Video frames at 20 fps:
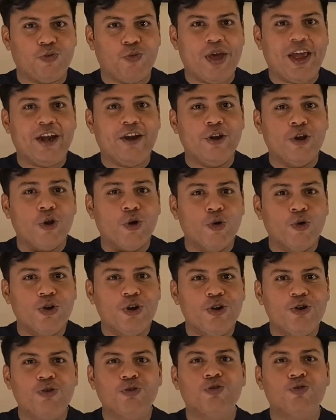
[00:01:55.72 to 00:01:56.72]
were known
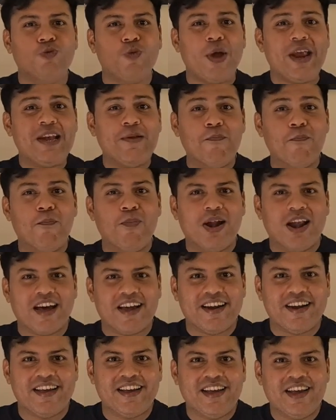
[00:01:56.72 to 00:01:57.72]
to sweat
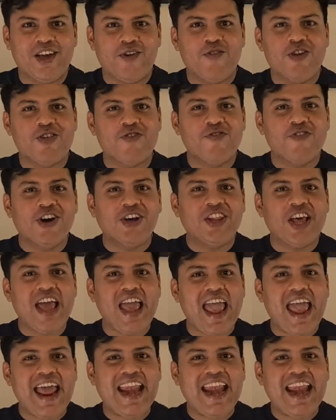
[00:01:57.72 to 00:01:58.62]
blood, which further